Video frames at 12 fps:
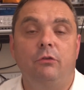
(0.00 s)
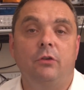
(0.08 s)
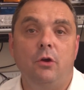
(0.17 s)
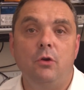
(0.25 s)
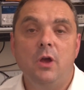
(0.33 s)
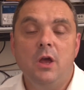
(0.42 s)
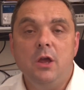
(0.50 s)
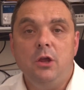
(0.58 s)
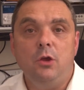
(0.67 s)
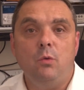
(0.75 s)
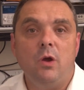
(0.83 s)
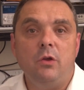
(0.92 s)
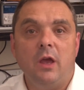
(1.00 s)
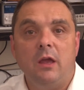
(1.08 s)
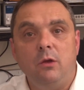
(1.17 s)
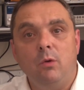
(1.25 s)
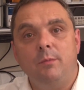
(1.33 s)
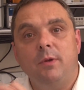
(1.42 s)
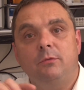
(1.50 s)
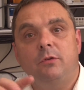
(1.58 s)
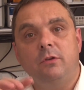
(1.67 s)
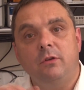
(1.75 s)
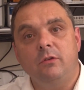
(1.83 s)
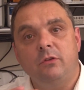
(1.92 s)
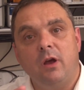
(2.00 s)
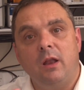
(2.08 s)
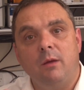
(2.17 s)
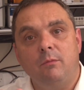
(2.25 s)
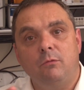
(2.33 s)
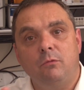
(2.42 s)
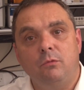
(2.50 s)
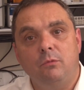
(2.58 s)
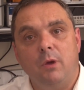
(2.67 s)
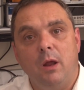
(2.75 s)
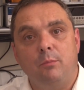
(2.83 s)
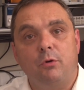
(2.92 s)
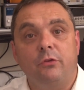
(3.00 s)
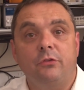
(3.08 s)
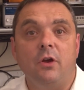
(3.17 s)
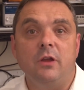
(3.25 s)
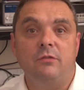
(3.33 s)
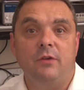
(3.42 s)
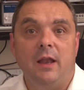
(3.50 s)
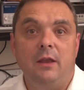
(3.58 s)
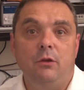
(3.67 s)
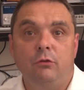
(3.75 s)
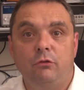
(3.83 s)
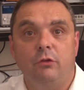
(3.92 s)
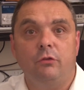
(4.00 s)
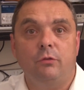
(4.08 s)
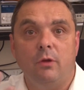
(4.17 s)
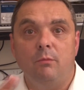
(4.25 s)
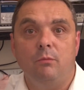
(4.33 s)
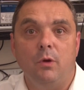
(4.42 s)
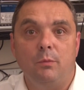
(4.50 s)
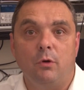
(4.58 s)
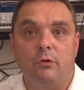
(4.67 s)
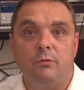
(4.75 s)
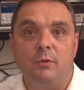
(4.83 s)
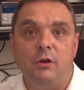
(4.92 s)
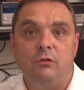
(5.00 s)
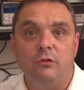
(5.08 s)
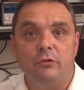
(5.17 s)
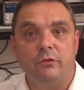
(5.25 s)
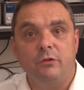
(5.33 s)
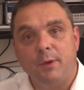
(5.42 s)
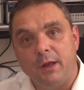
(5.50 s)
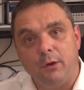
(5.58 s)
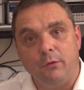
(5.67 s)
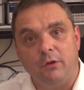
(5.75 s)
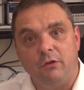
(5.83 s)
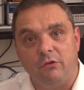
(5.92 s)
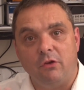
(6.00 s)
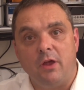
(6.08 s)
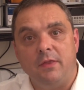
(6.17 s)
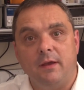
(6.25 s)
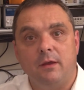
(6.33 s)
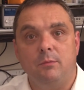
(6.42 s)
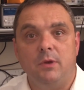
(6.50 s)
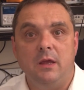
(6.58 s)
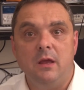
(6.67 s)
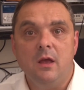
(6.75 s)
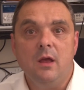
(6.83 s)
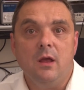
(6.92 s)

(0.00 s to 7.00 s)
So you won't be able to dial up precise values, just some approximations, and depending on the design, that can be